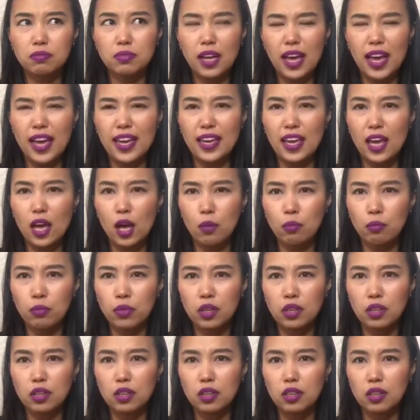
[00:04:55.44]
a.m.
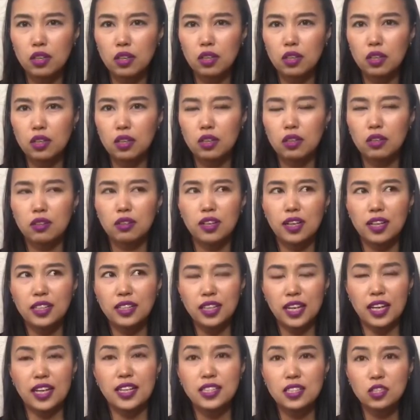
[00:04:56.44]
At
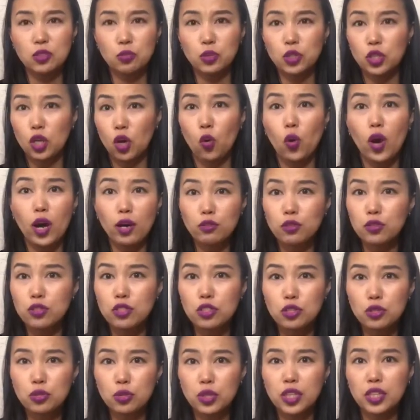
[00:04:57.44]
night, would go out to the
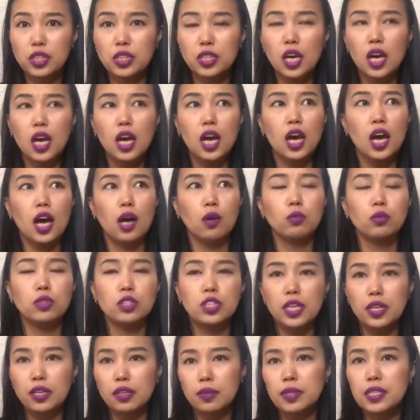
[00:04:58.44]
street. I would
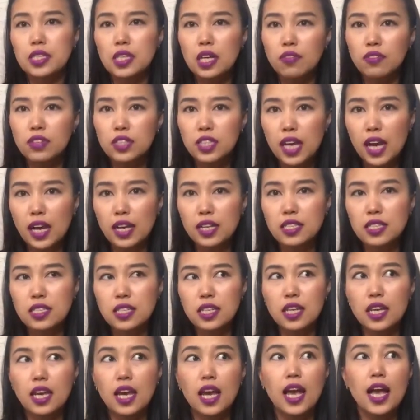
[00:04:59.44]
take myself a
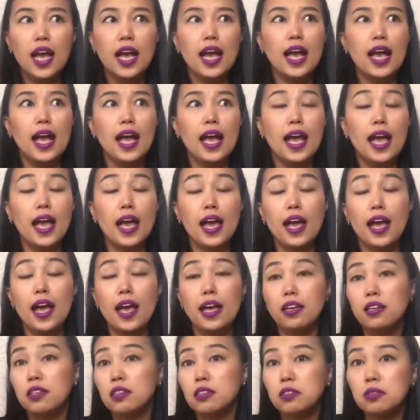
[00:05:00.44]
taxi,
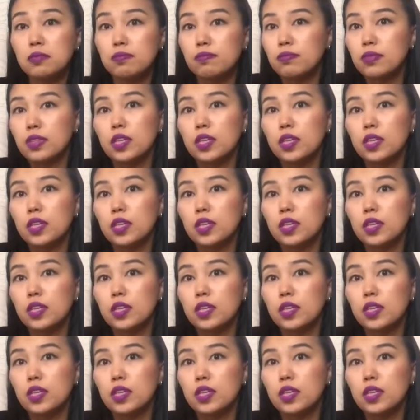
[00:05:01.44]
And